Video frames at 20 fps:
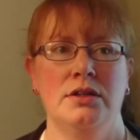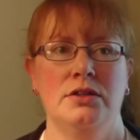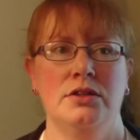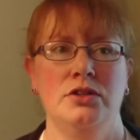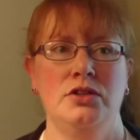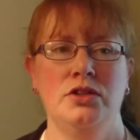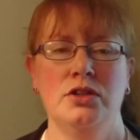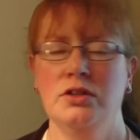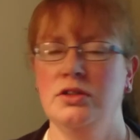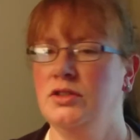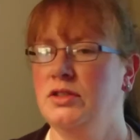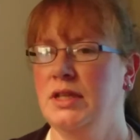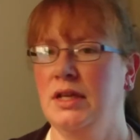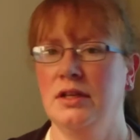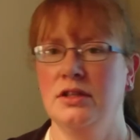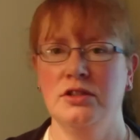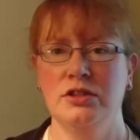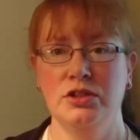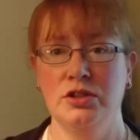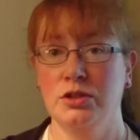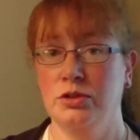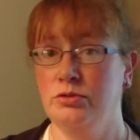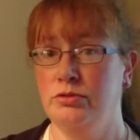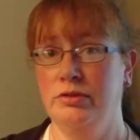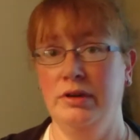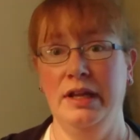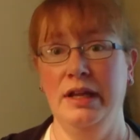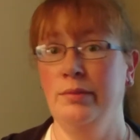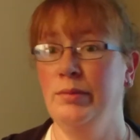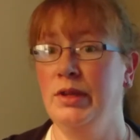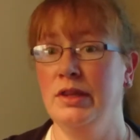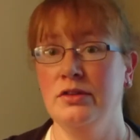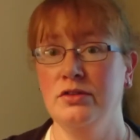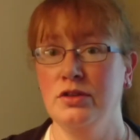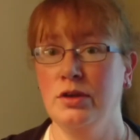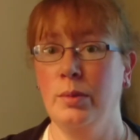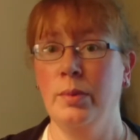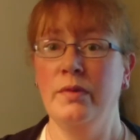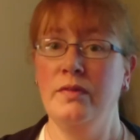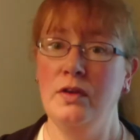just scream at the
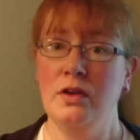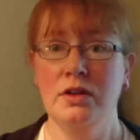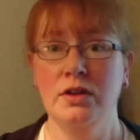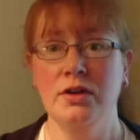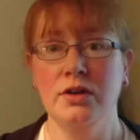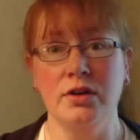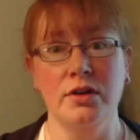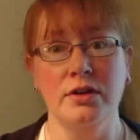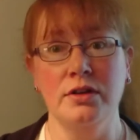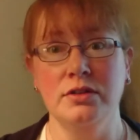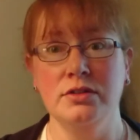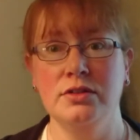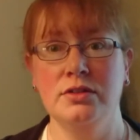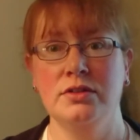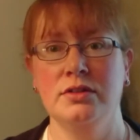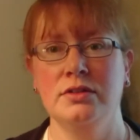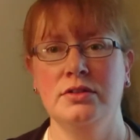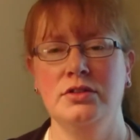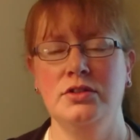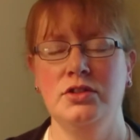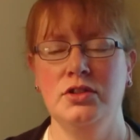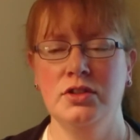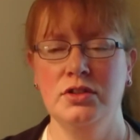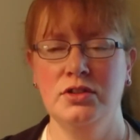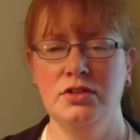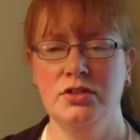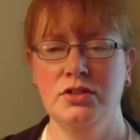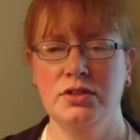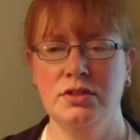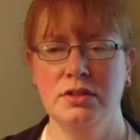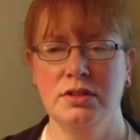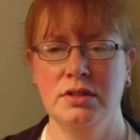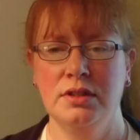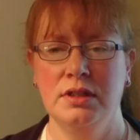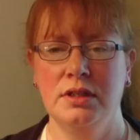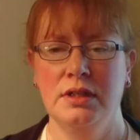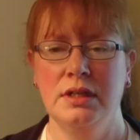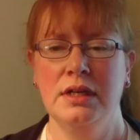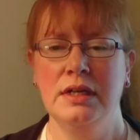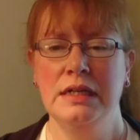top of your lungs. Just
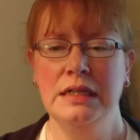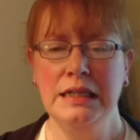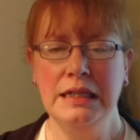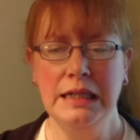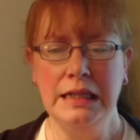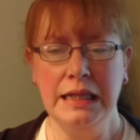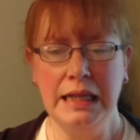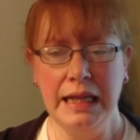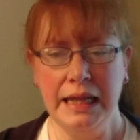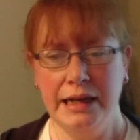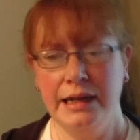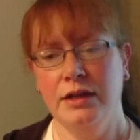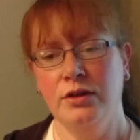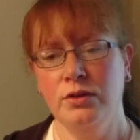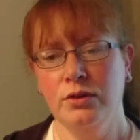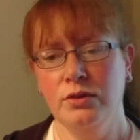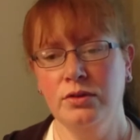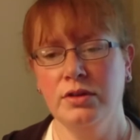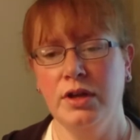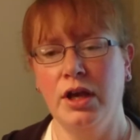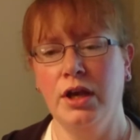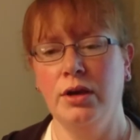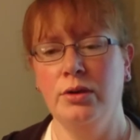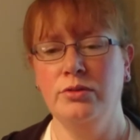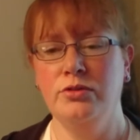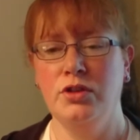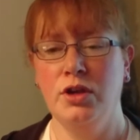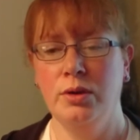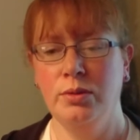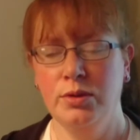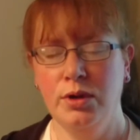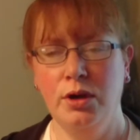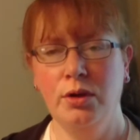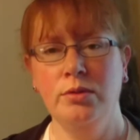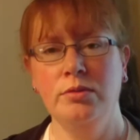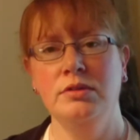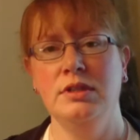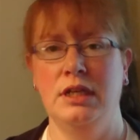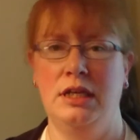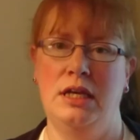let it all go. Don't
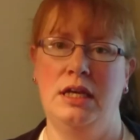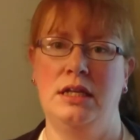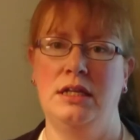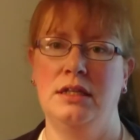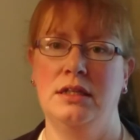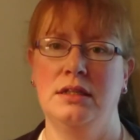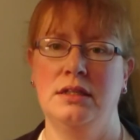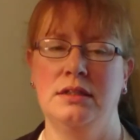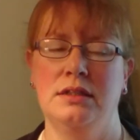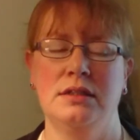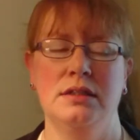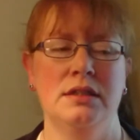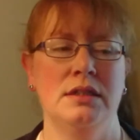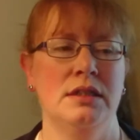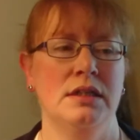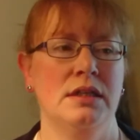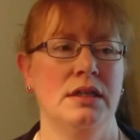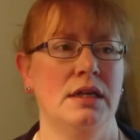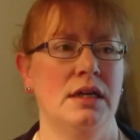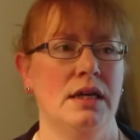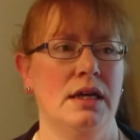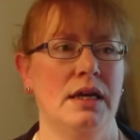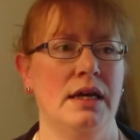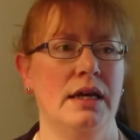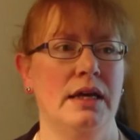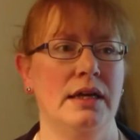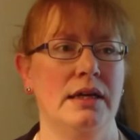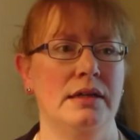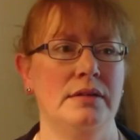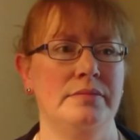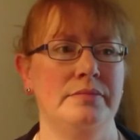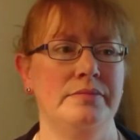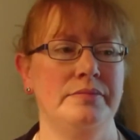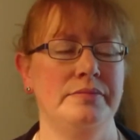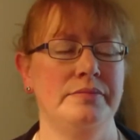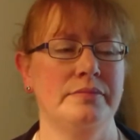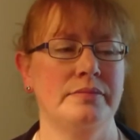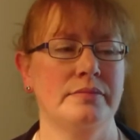hold it in. And